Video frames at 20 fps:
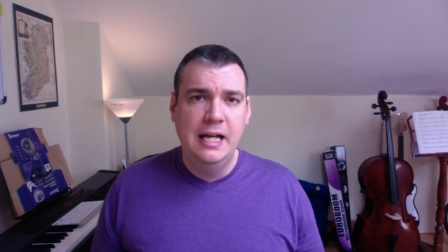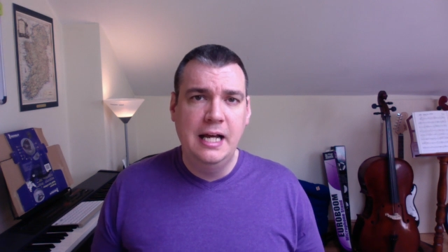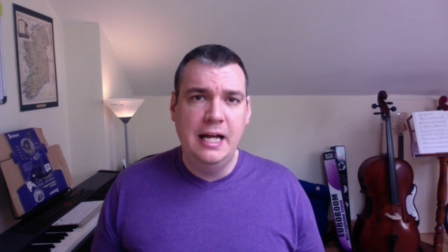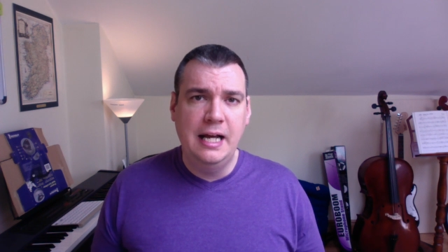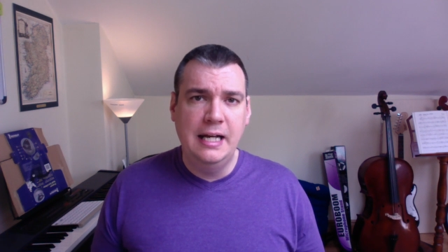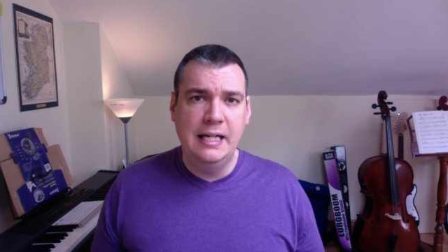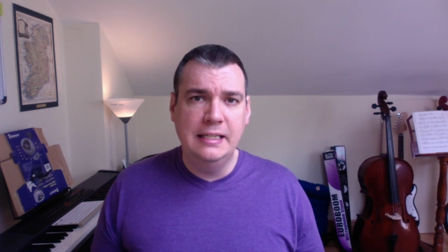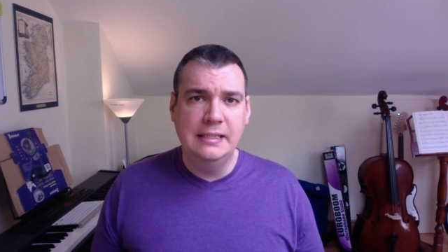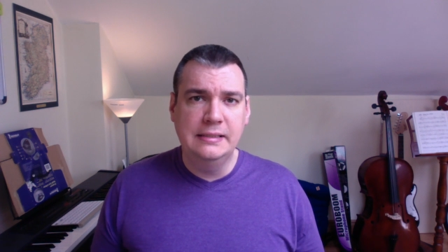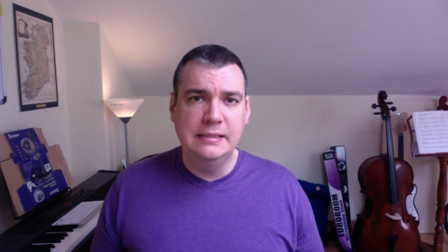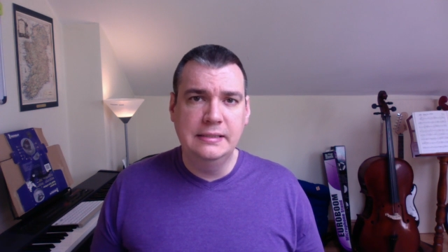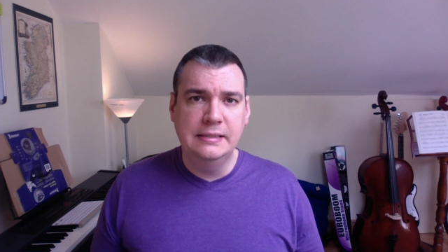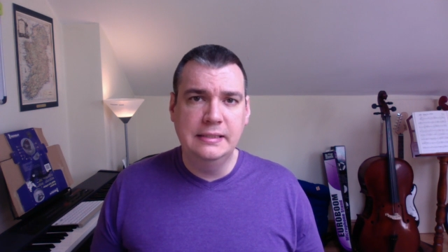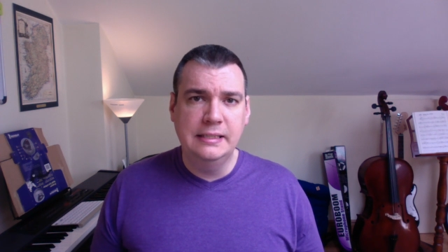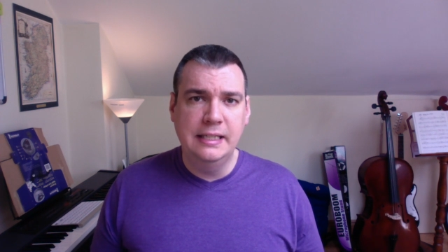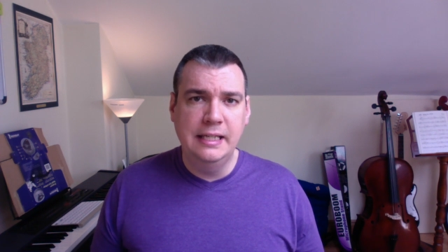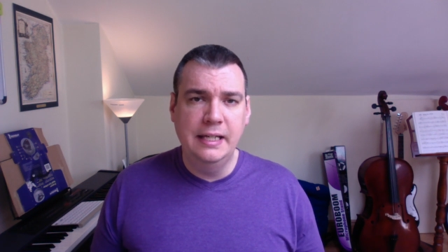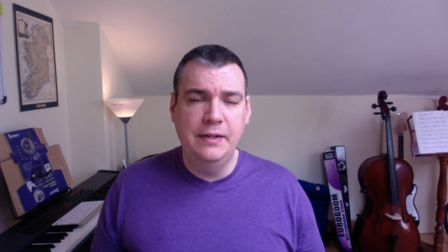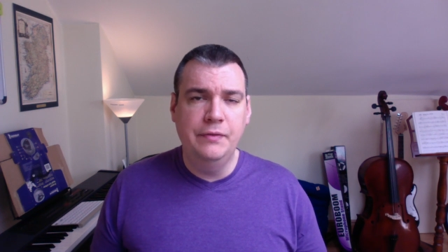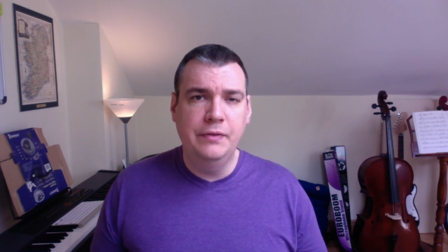and
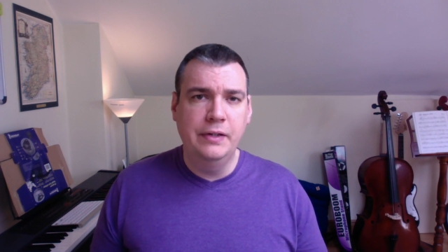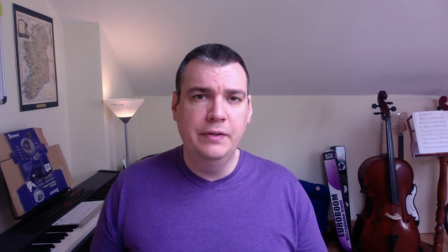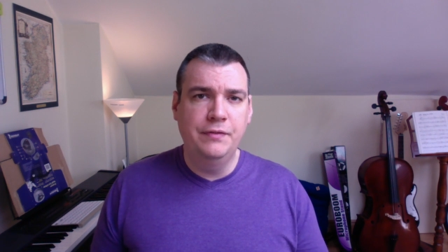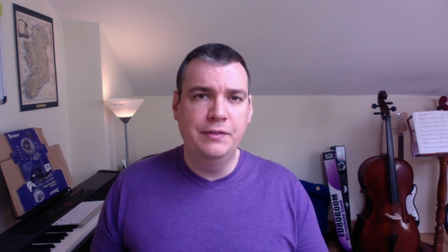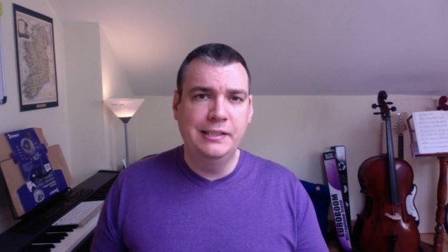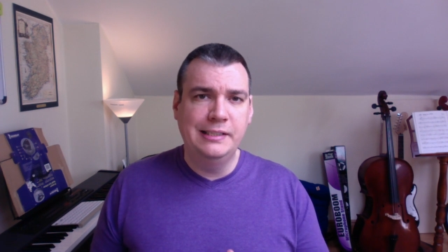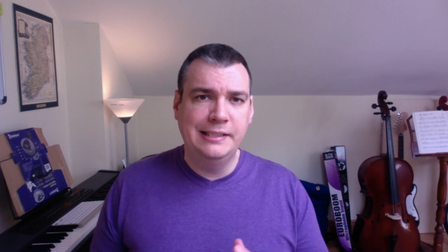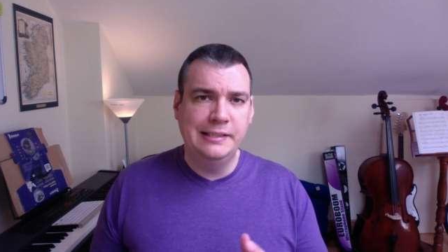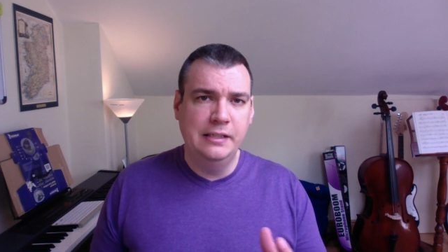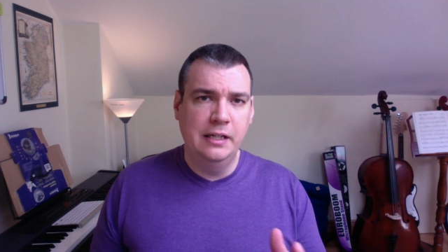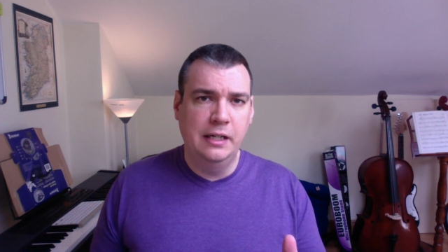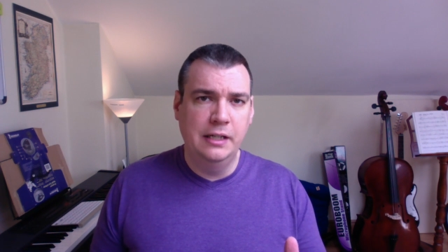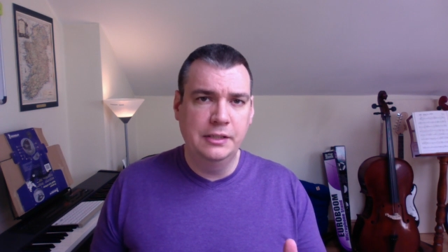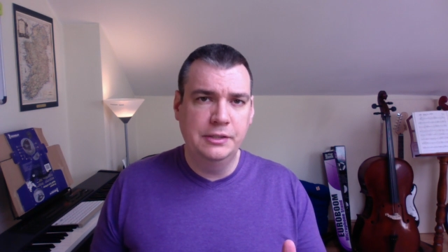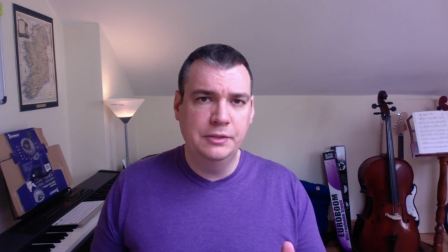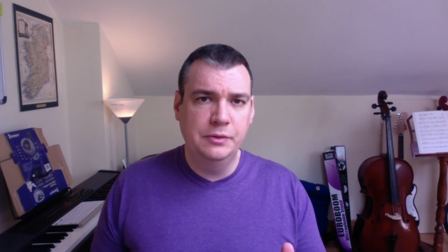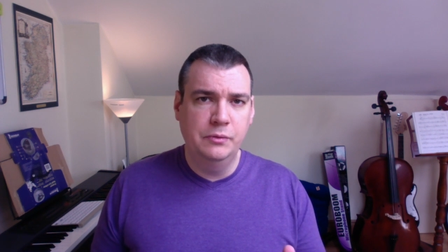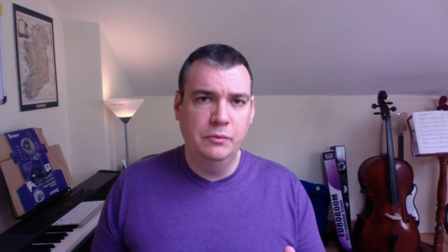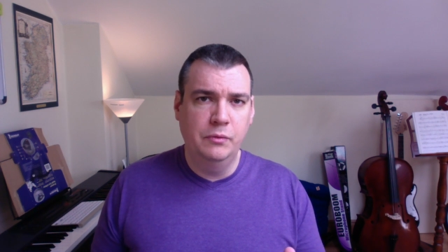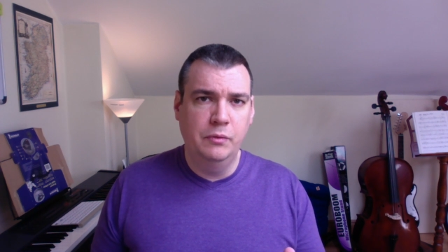even if it's
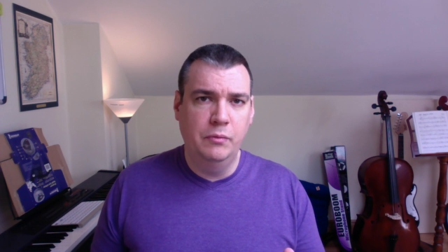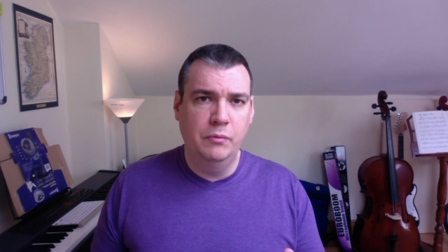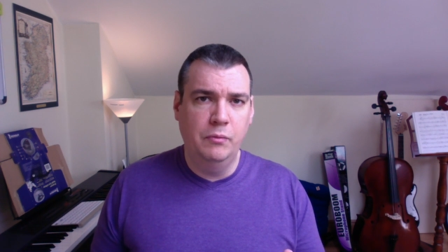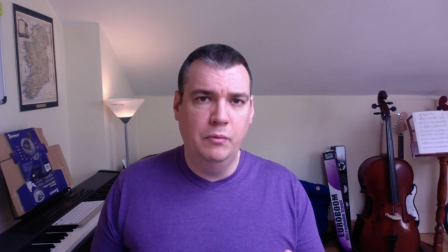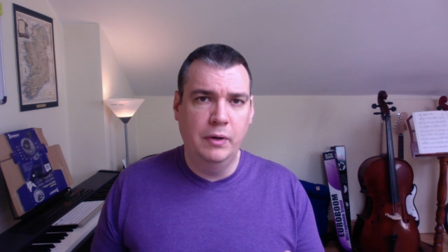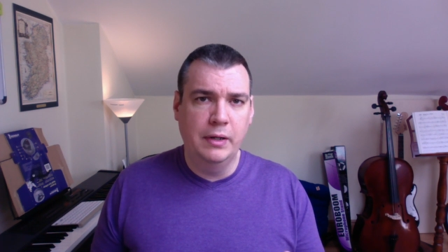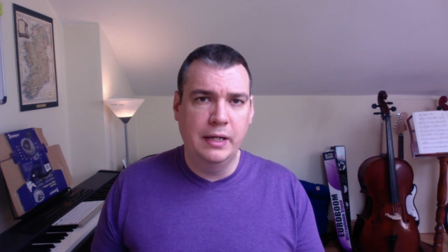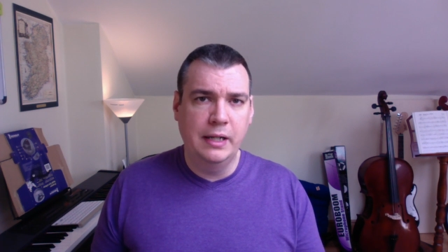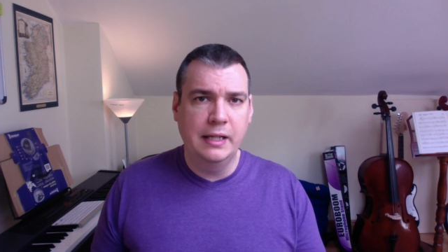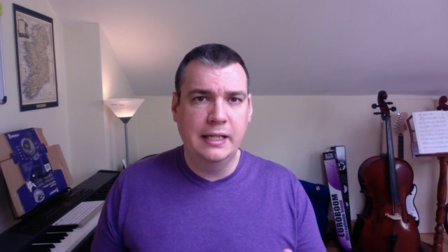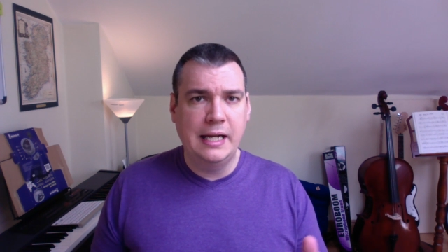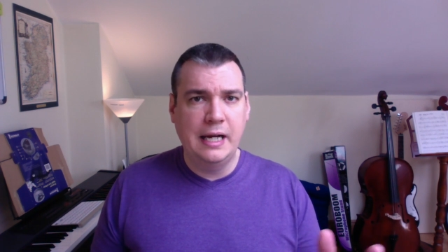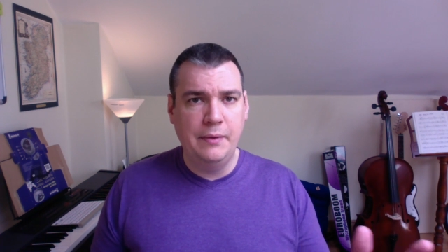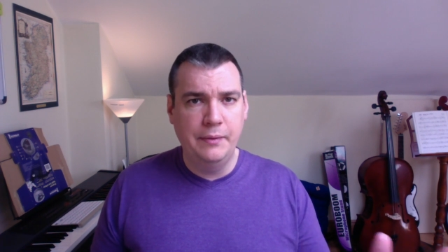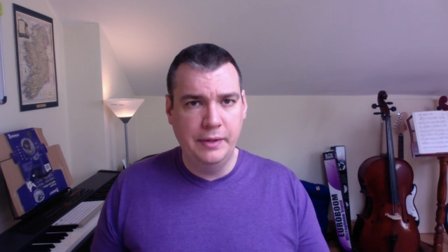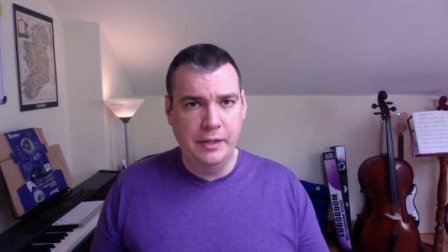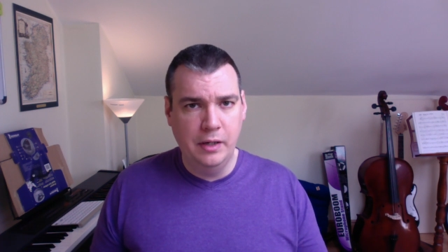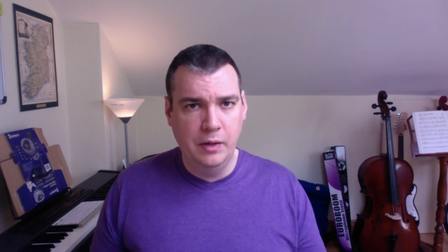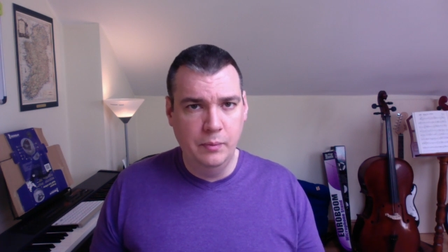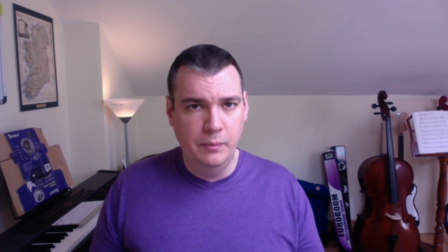not what I'll
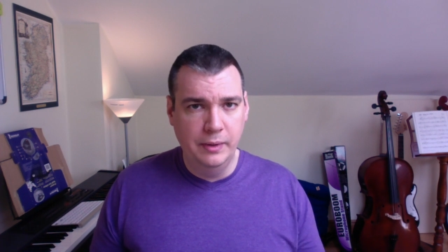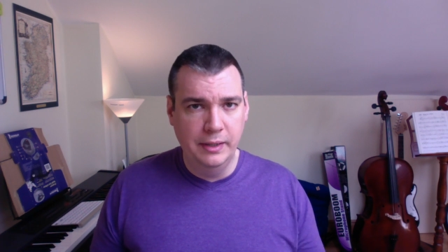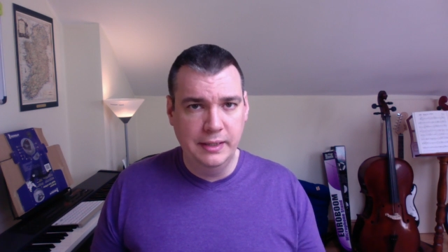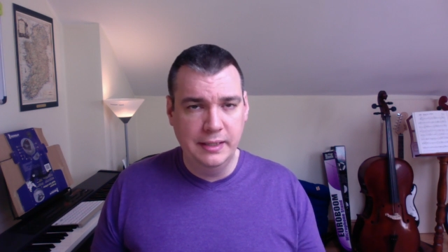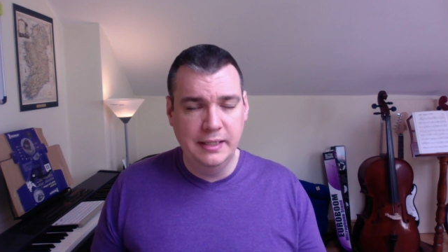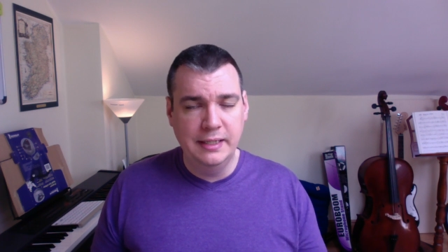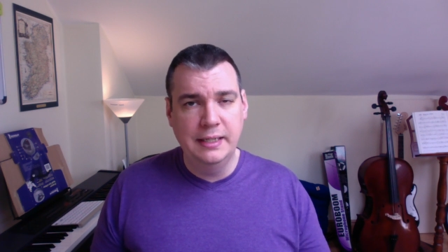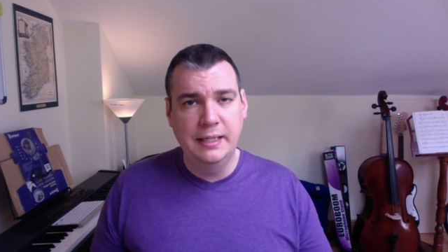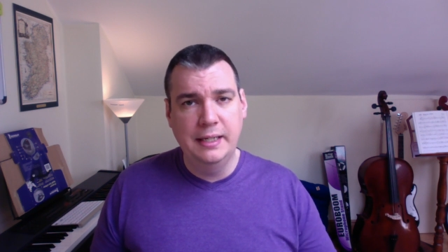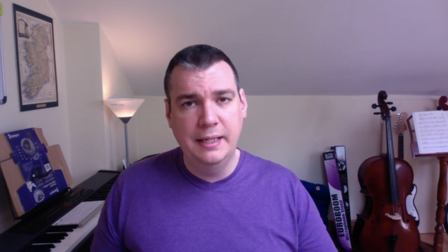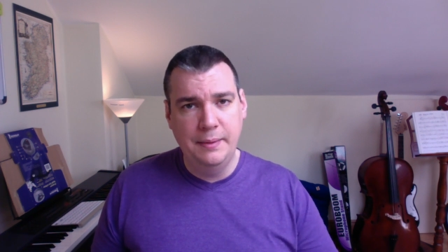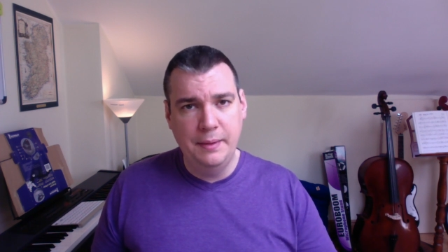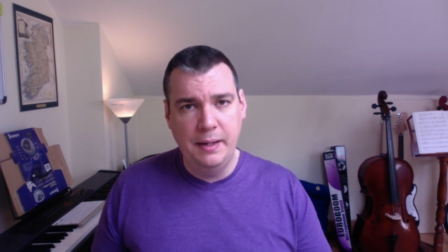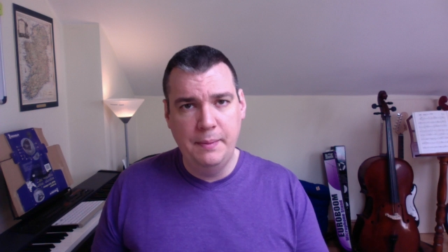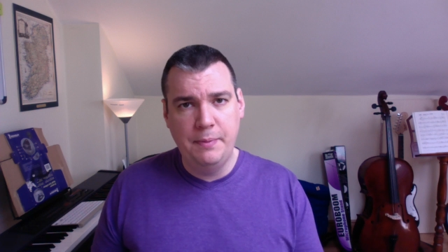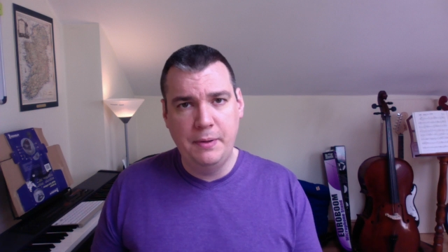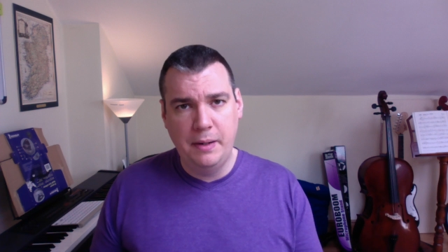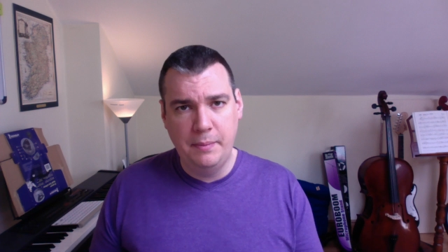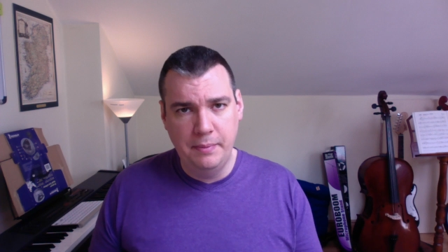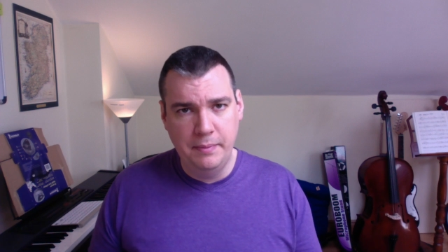carry on with, and
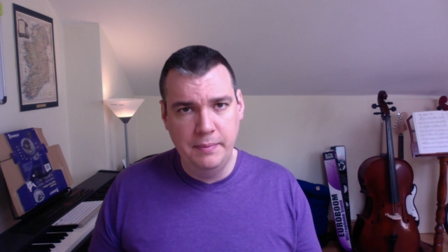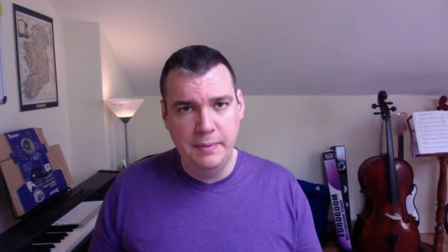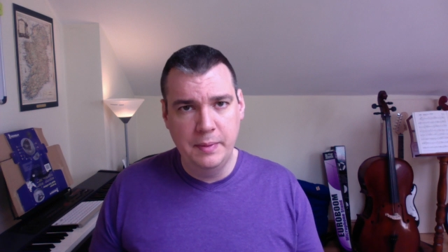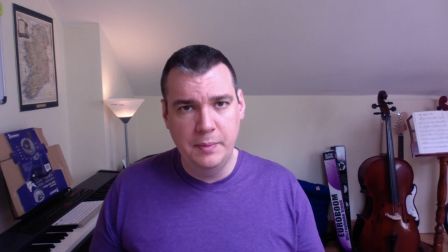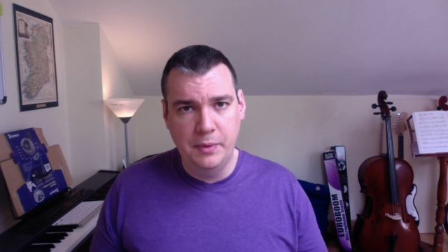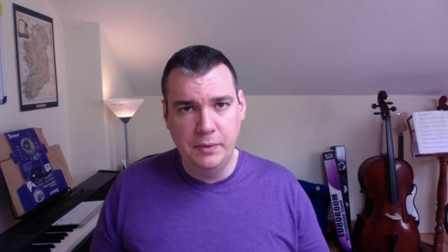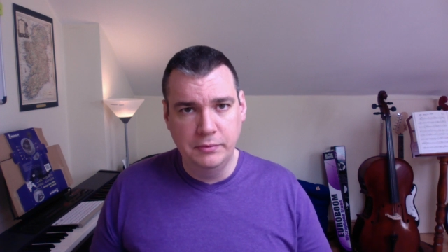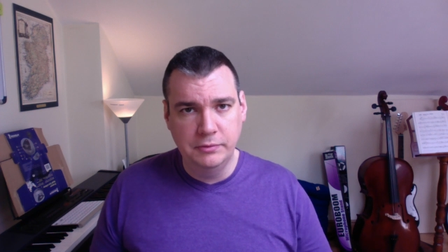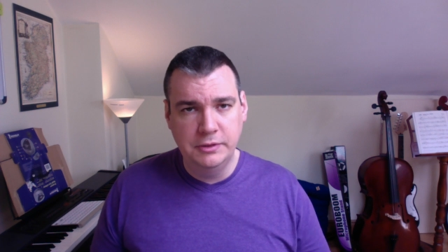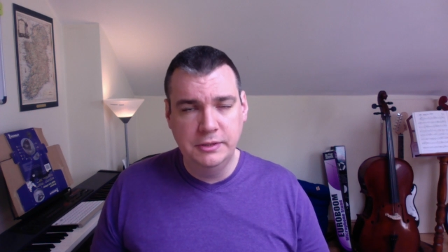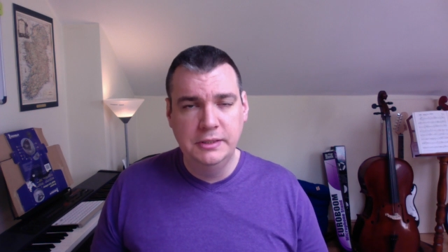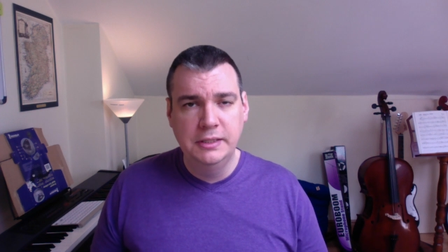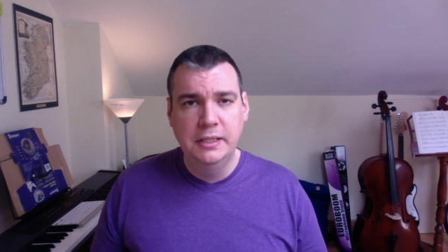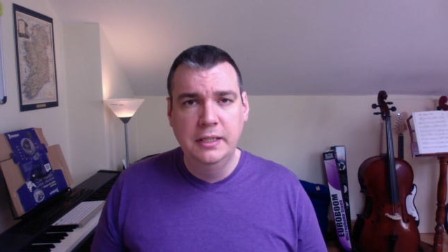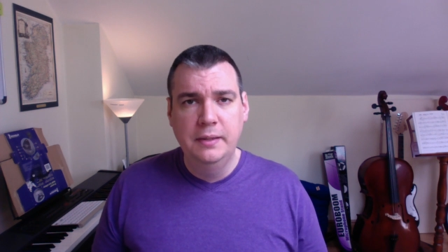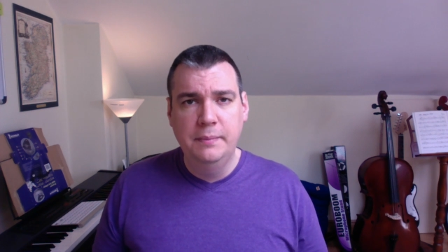it probably won't